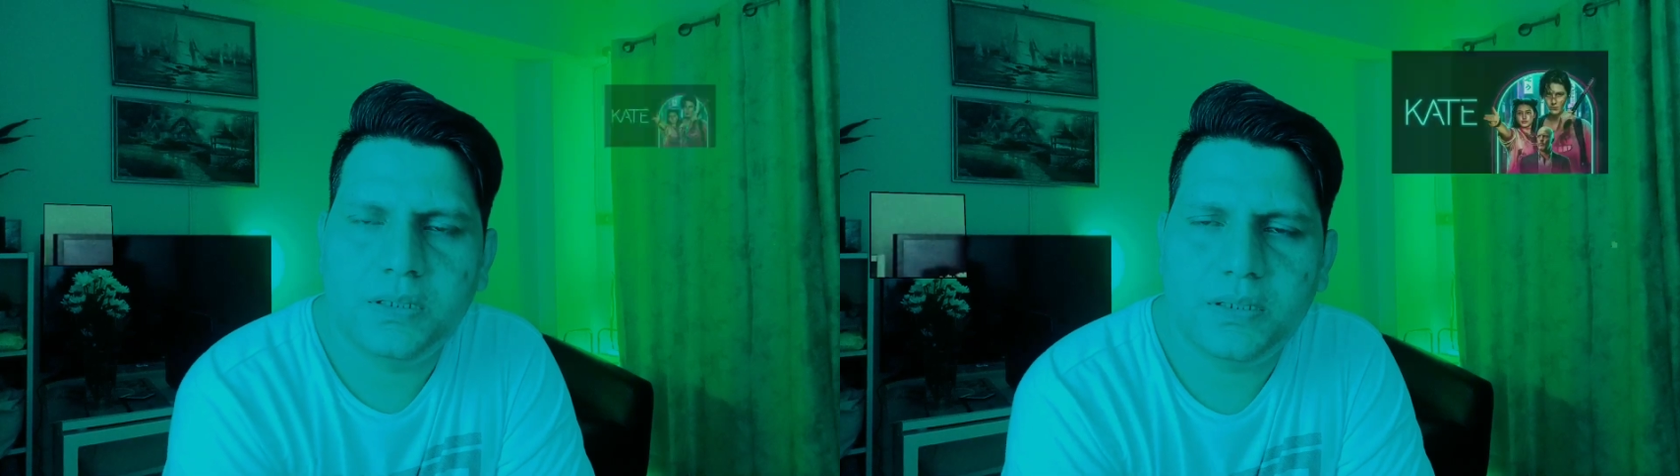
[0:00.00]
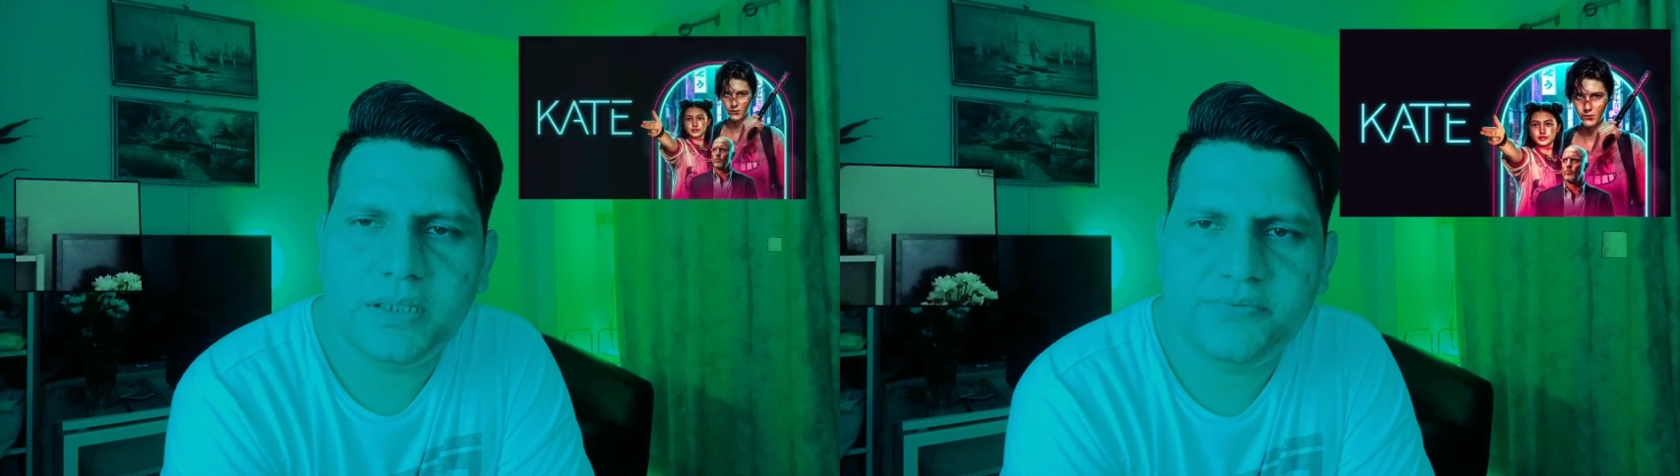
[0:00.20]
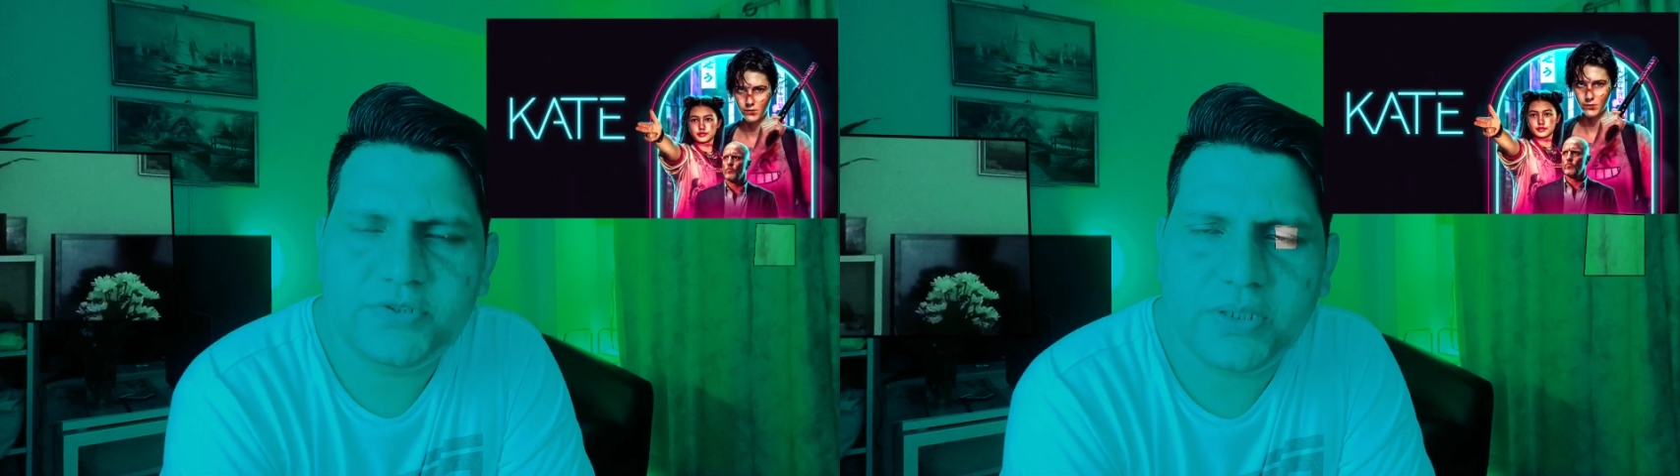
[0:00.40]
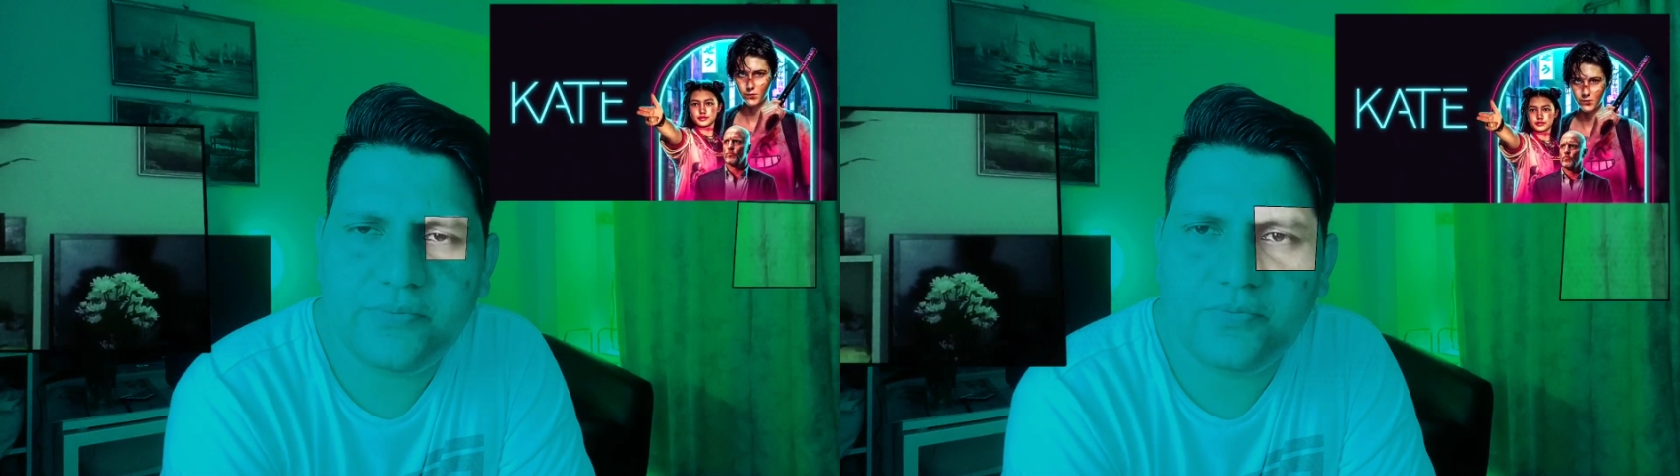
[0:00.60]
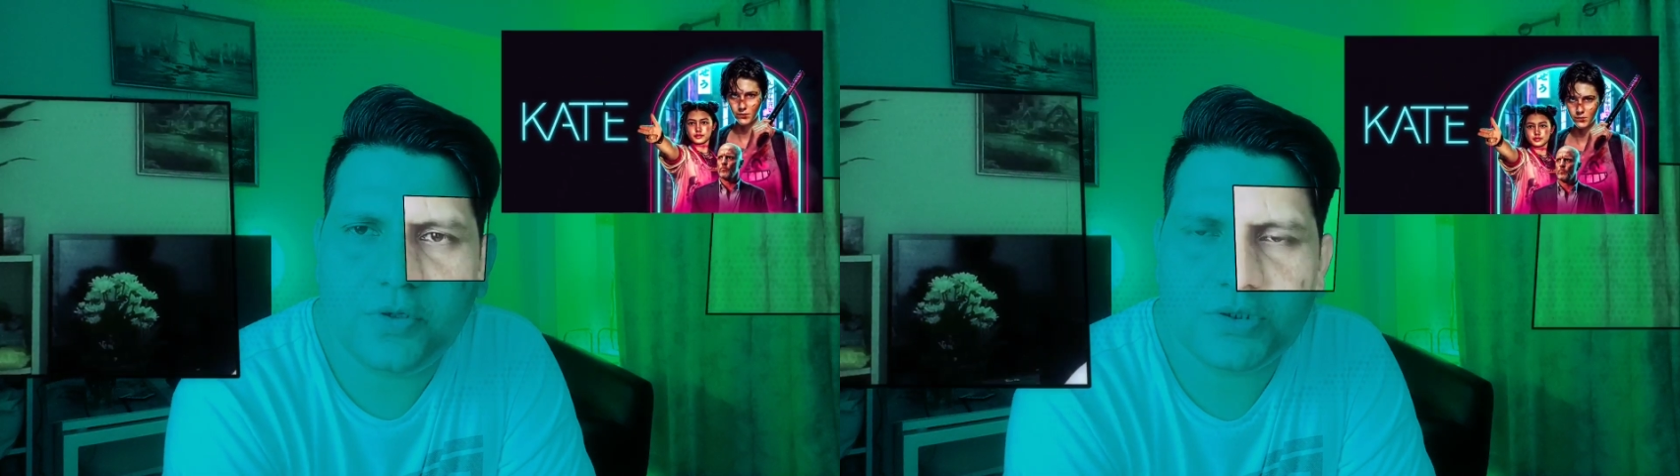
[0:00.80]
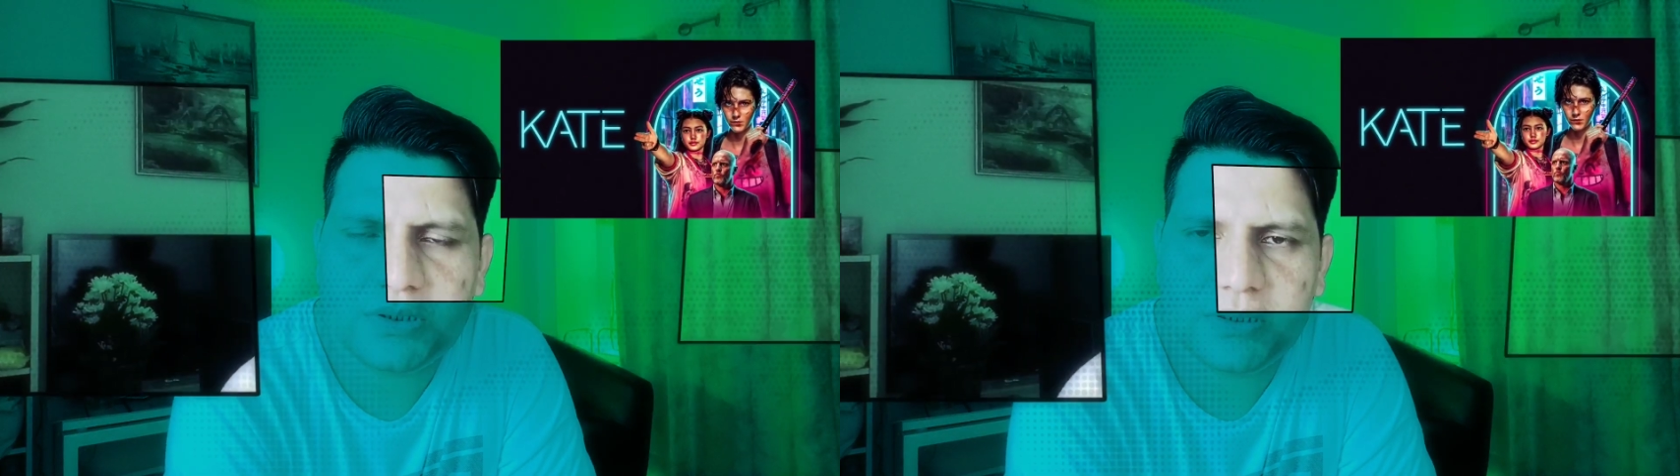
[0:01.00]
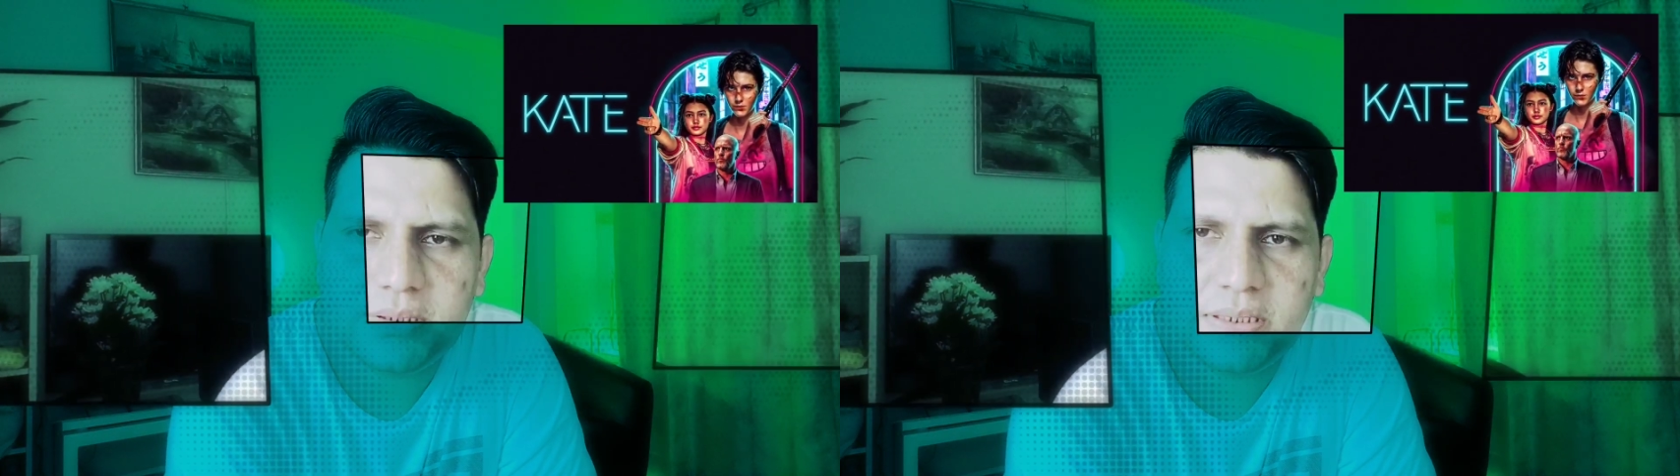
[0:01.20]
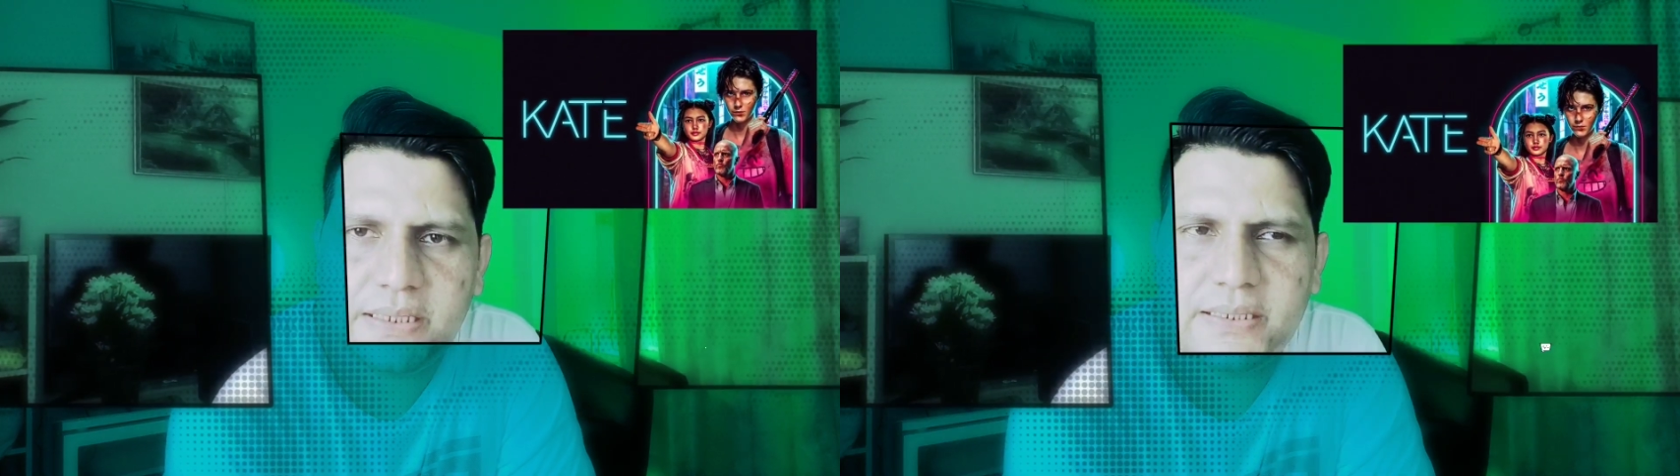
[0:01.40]
If you have watched
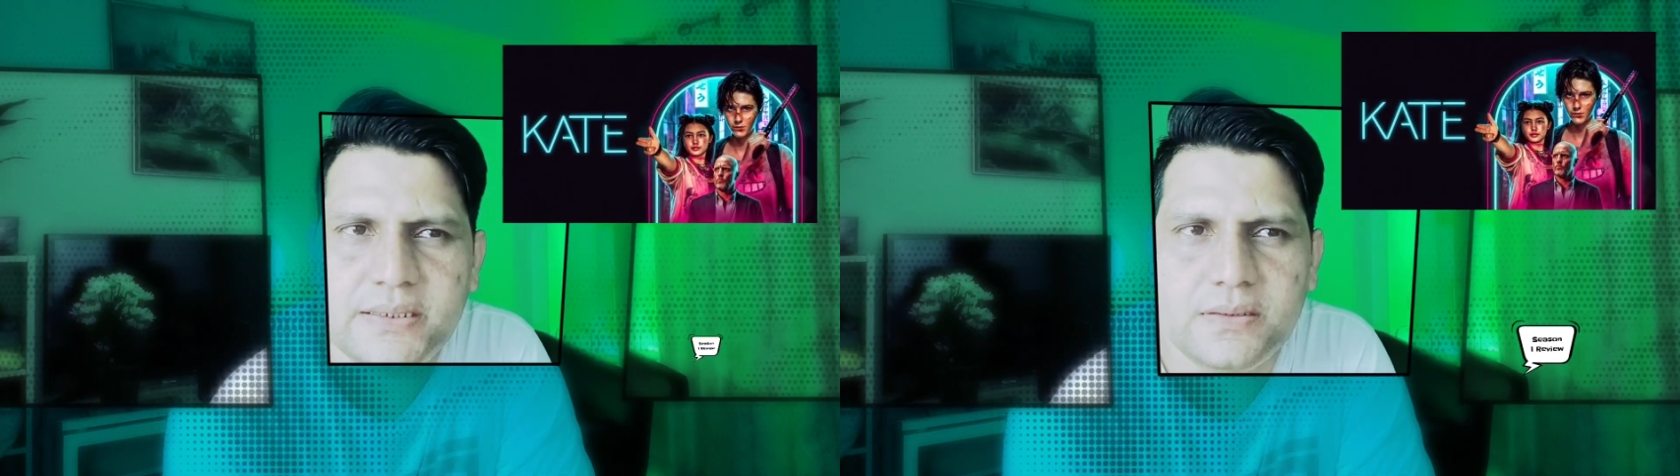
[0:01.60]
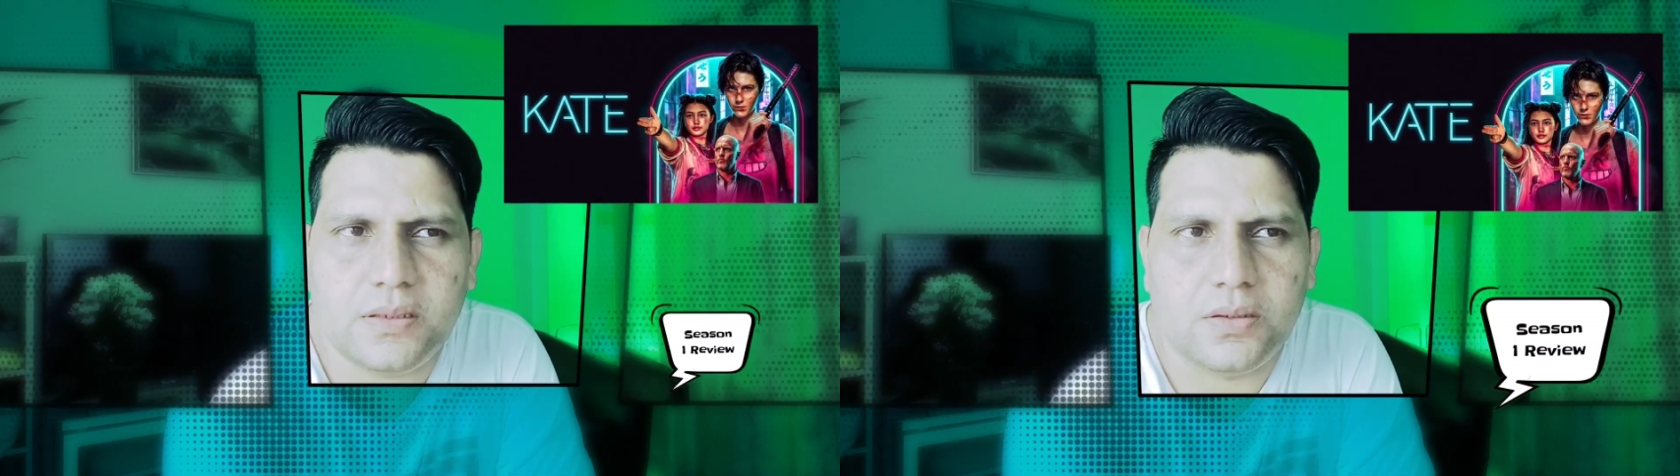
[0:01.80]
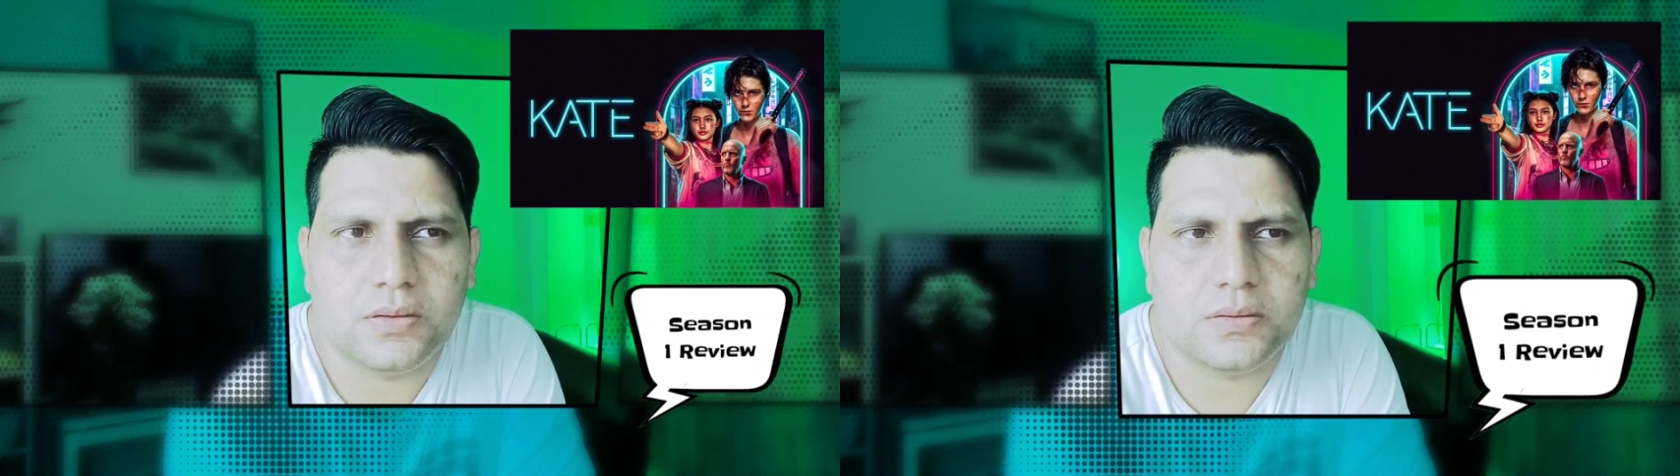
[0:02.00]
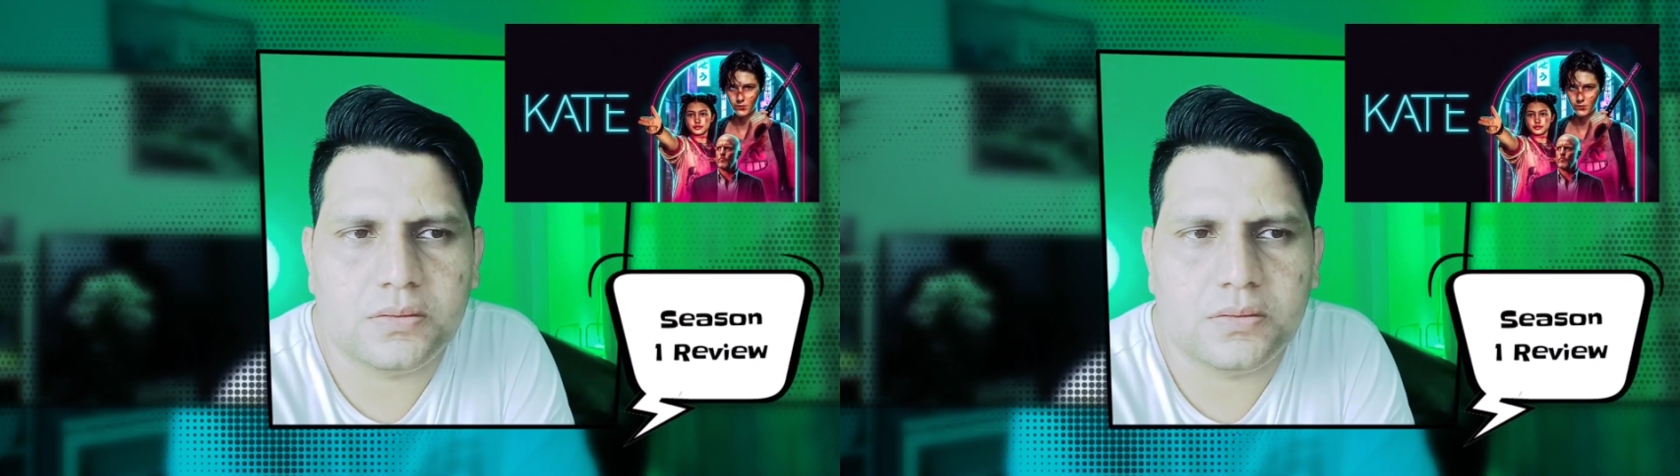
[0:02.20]
Kate on